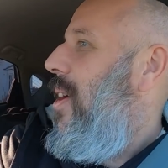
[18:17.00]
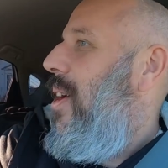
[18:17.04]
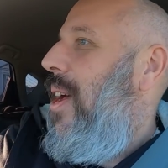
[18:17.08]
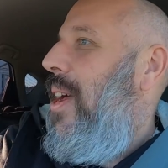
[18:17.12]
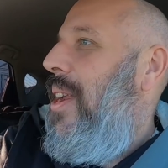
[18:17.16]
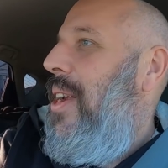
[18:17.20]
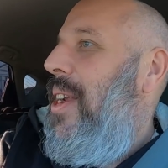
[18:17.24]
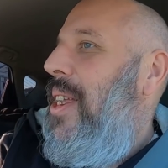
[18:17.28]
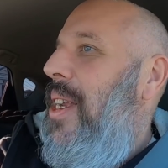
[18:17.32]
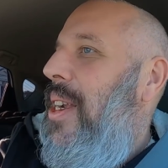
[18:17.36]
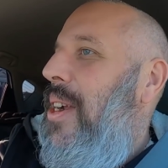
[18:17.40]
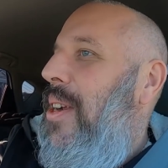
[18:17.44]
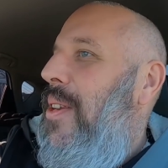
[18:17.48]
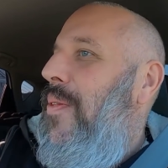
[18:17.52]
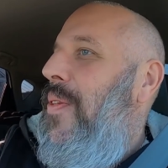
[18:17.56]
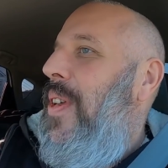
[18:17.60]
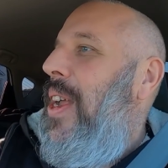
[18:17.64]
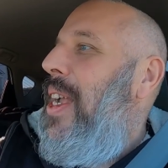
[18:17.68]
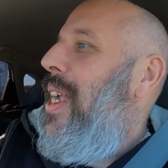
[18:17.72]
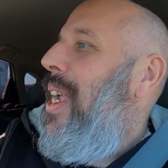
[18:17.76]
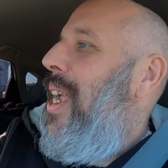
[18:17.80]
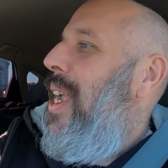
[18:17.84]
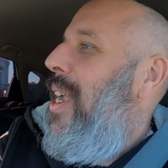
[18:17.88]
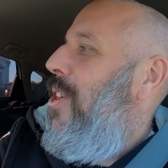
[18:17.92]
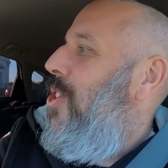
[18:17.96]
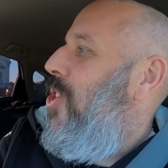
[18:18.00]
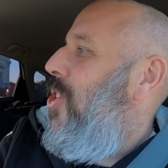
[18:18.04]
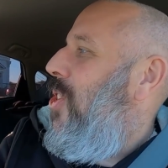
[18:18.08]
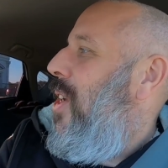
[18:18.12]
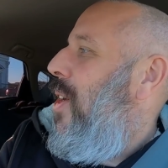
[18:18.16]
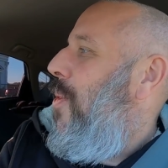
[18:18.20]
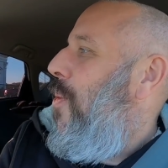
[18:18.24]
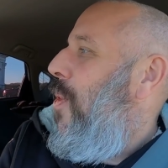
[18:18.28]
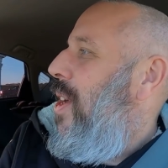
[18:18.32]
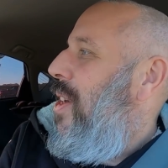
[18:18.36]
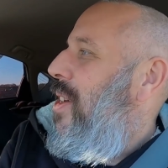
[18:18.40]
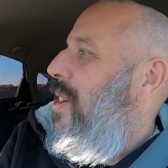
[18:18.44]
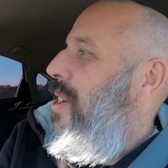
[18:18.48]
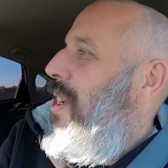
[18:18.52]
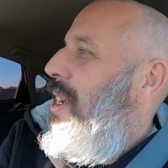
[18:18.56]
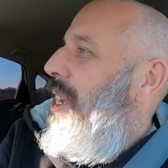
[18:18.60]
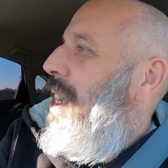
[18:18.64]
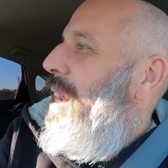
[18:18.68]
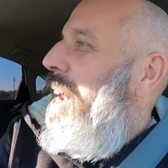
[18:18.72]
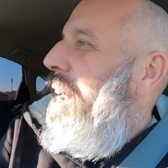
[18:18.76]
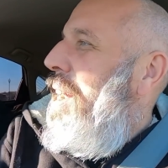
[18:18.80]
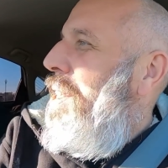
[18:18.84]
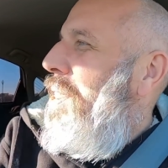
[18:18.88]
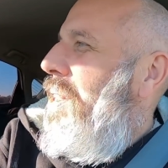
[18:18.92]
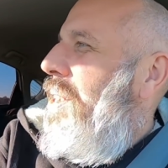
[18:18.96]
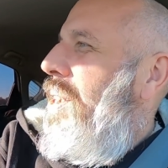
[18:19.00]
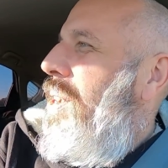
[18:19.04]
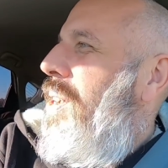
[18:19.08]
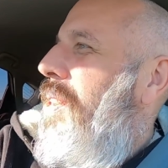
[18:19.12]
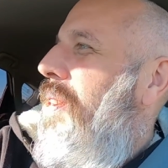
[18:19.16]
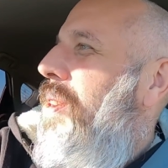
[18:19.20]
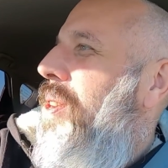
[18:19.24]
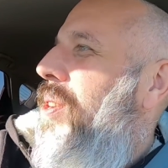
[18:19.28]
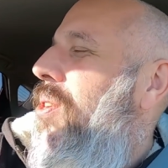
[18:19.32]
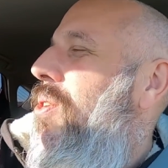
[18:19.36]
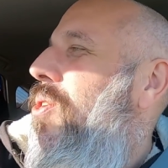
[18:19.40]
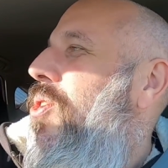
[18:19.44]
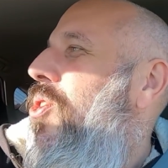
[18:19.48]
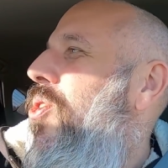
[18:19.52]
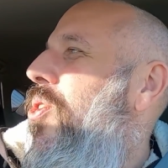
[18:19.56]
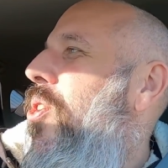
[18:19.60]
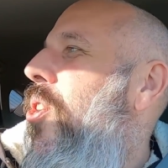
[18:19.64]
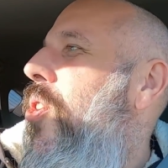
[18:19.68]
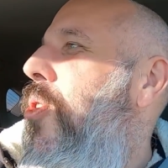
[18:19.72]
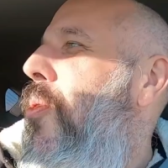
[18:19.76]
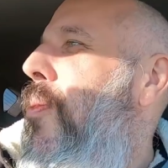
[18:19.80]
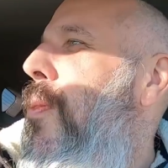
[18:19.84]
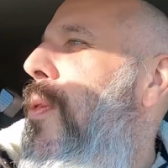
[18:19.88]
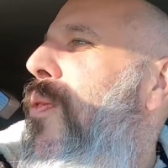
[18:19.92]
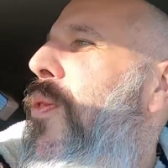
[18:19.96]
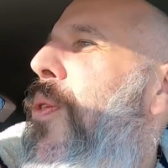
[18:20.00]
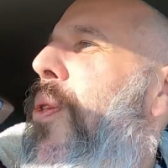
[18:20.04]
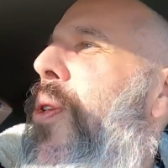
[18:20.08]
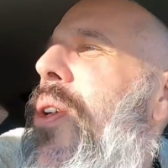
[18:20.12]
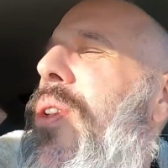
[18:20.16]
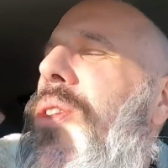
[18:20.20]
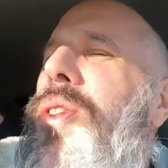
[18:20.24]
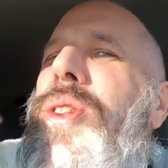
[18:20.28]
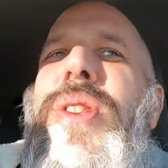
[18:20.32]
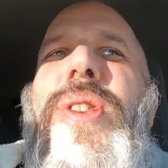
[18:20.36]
I needed a vacation. I wanted to get out of the snow before it